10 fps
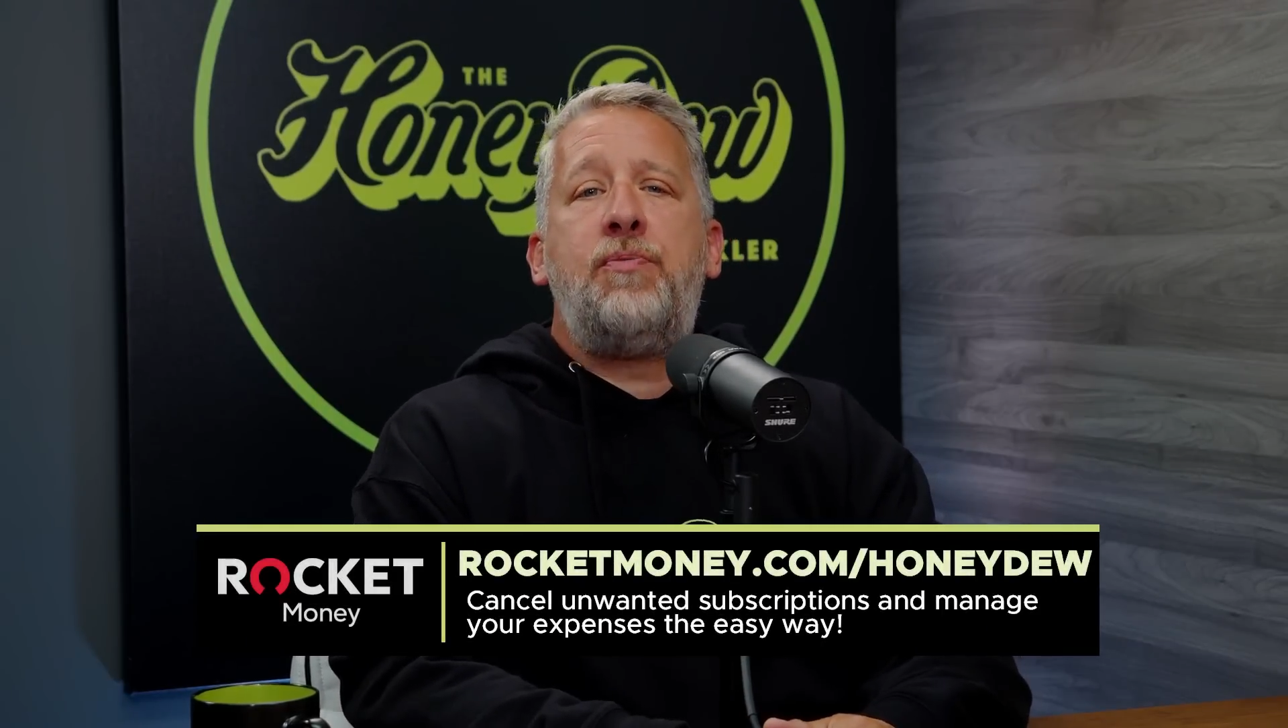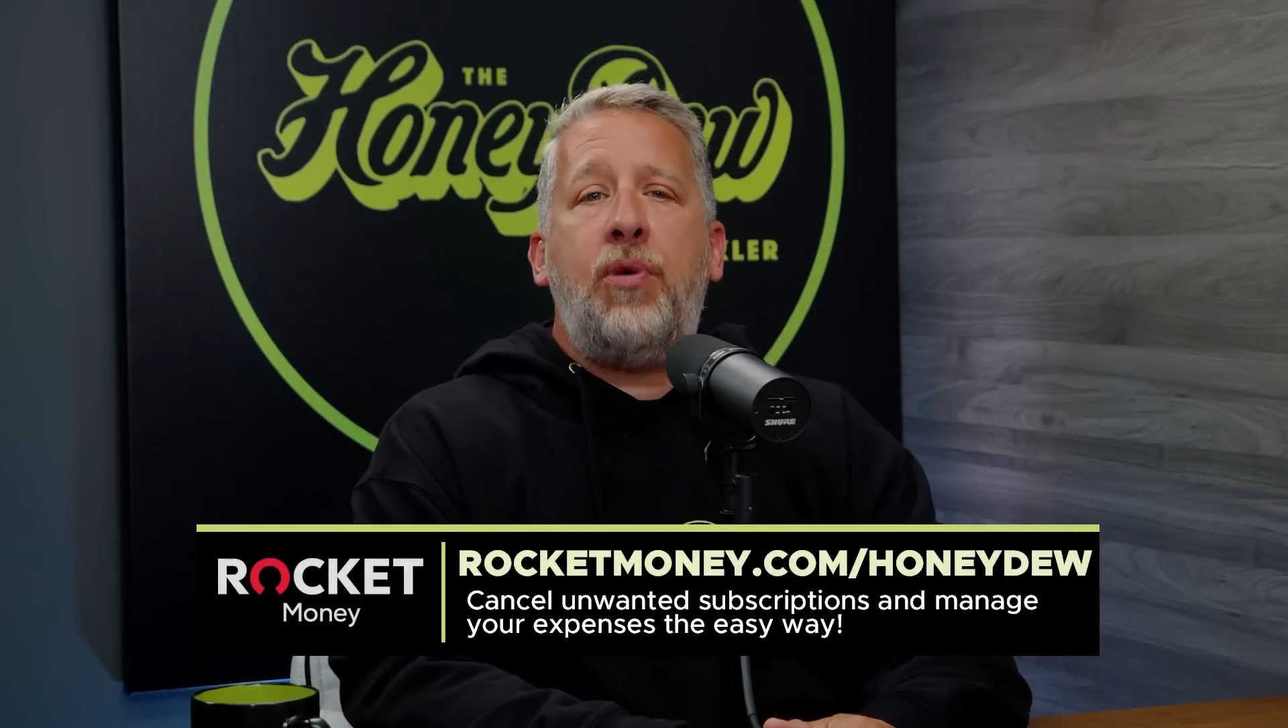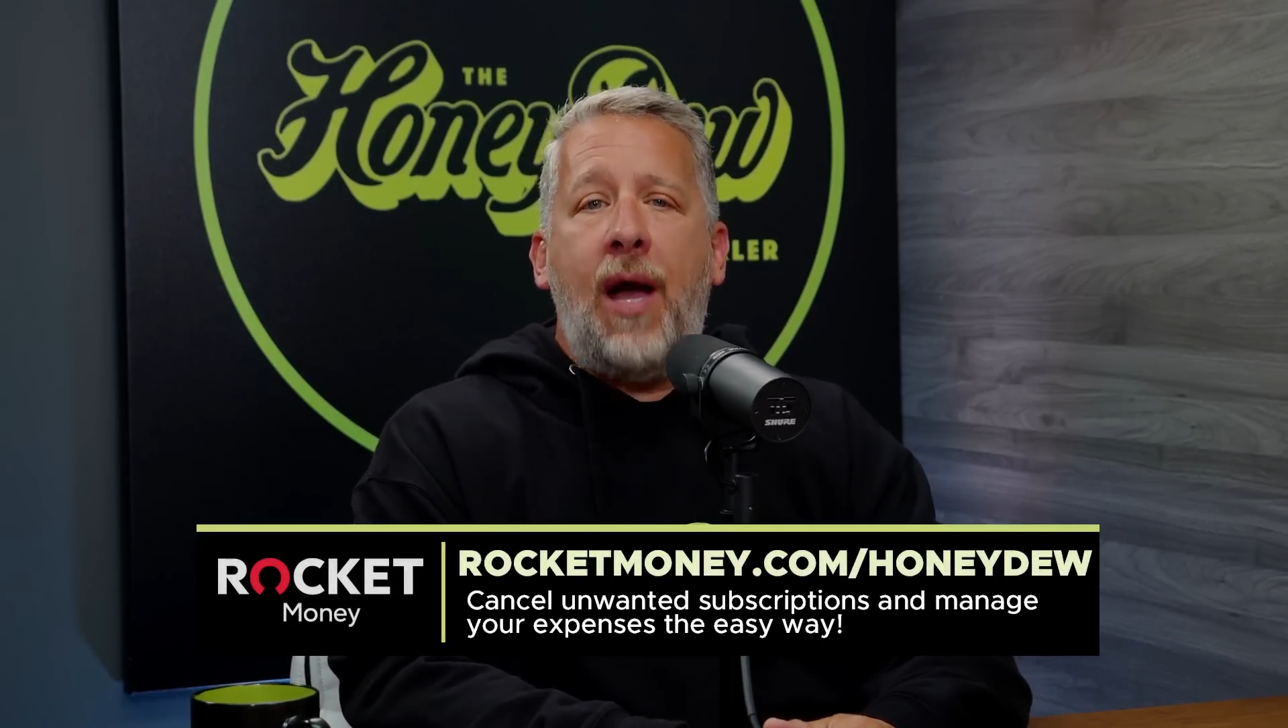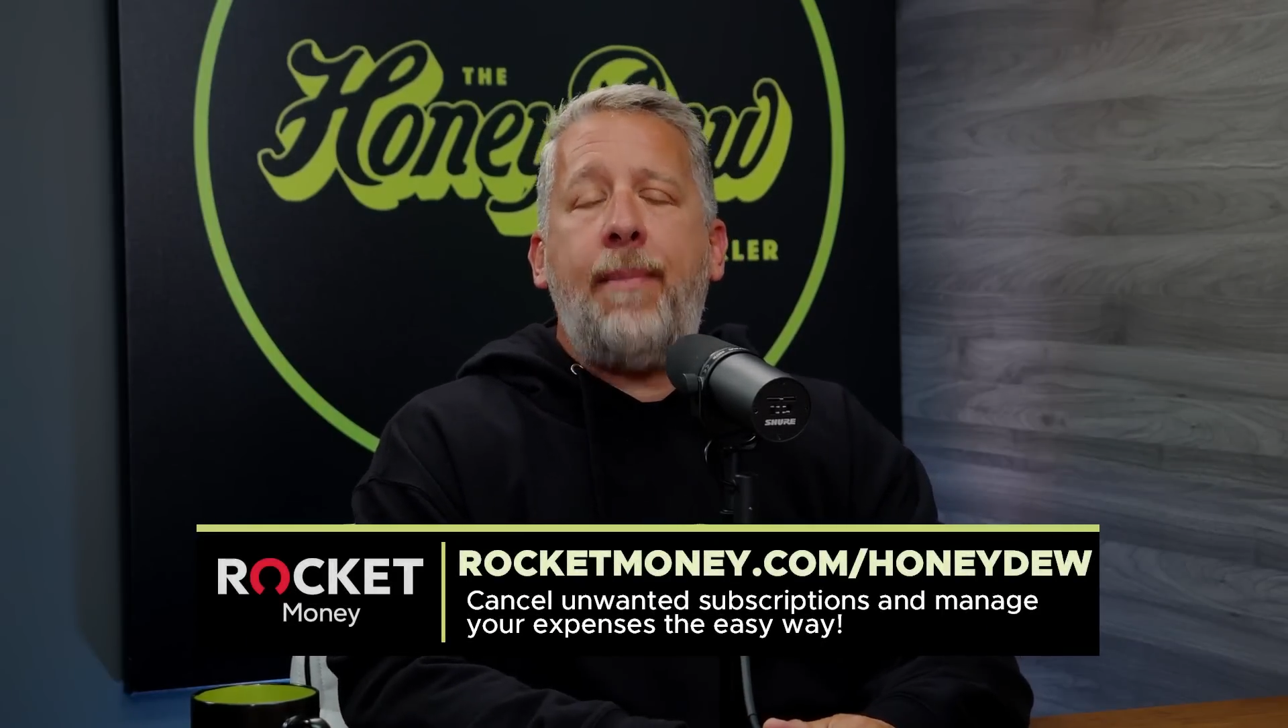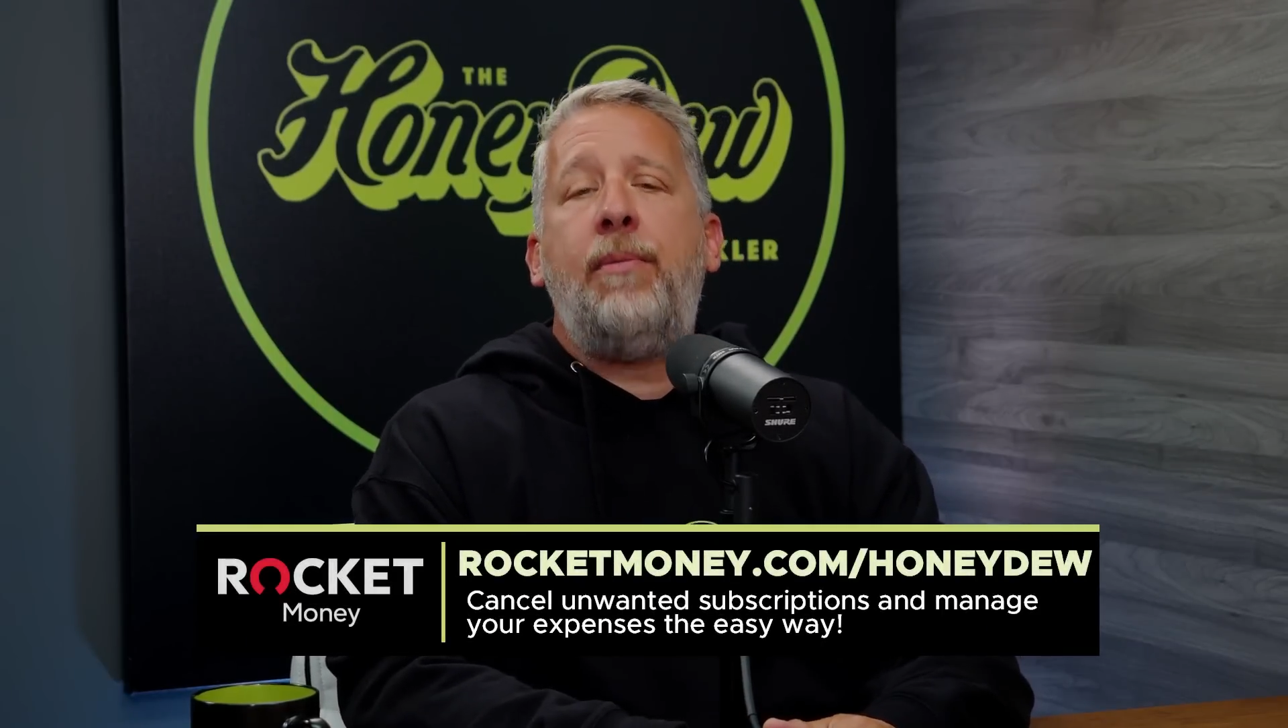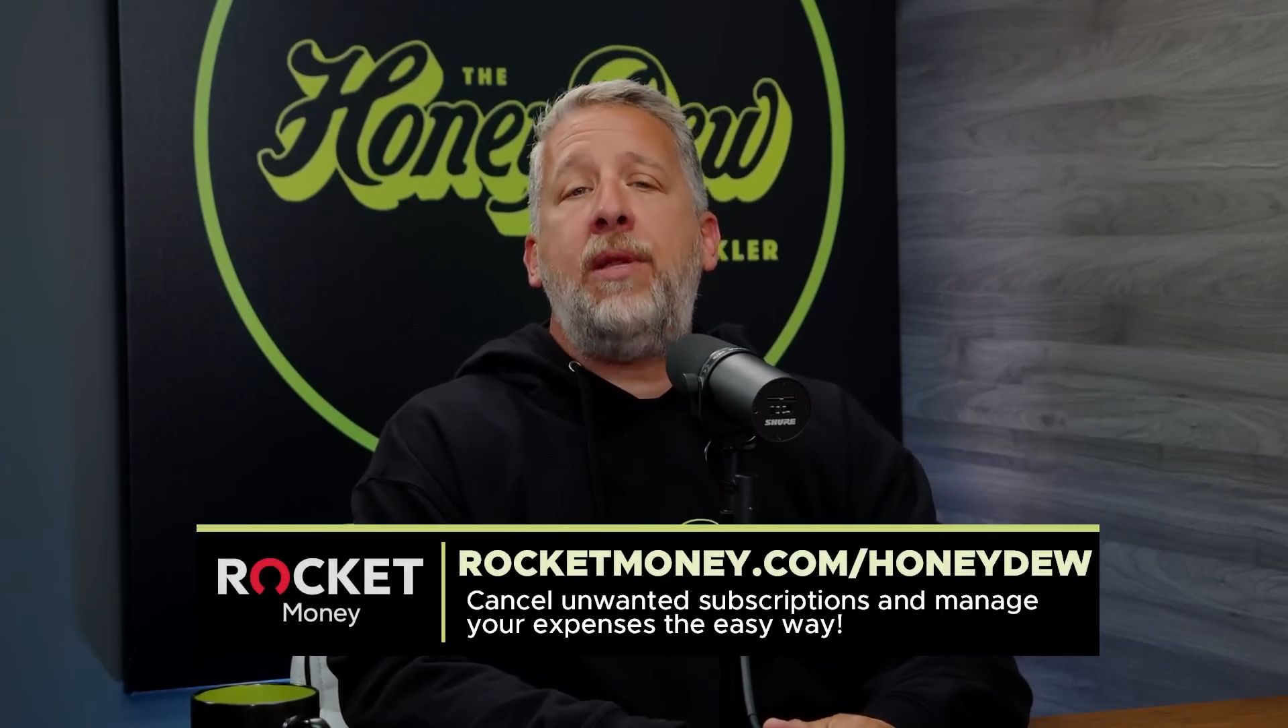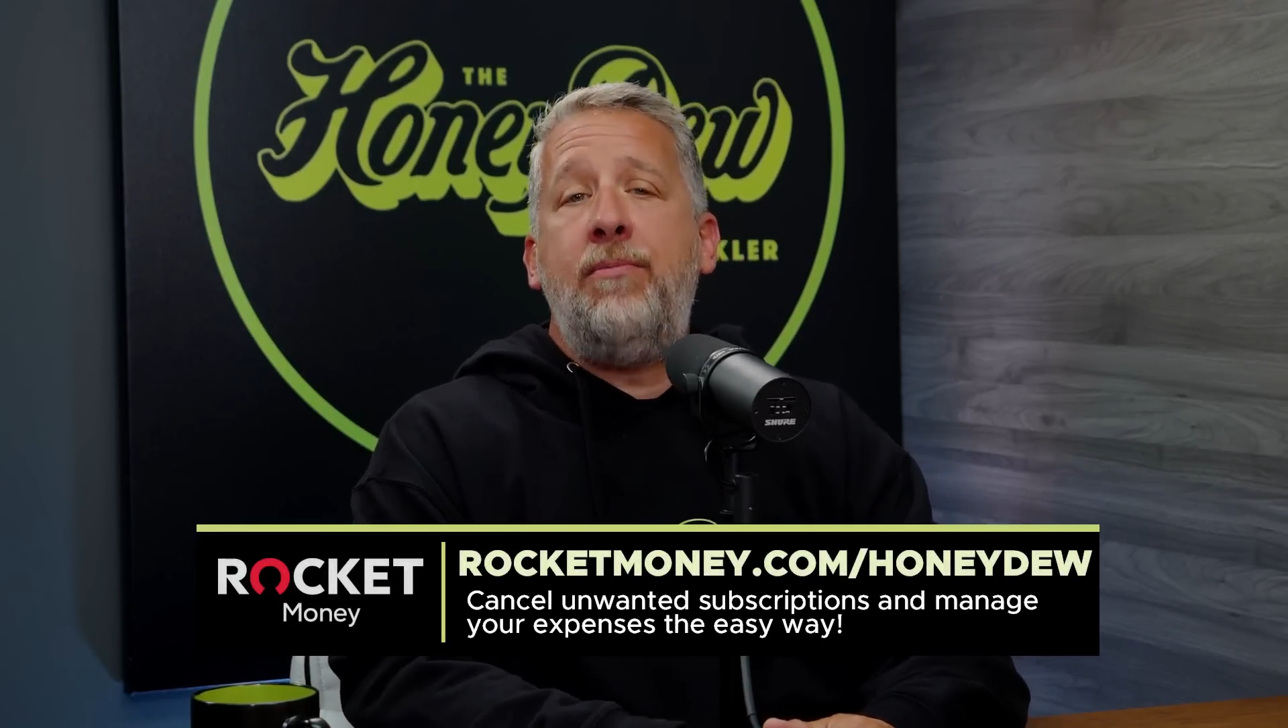probably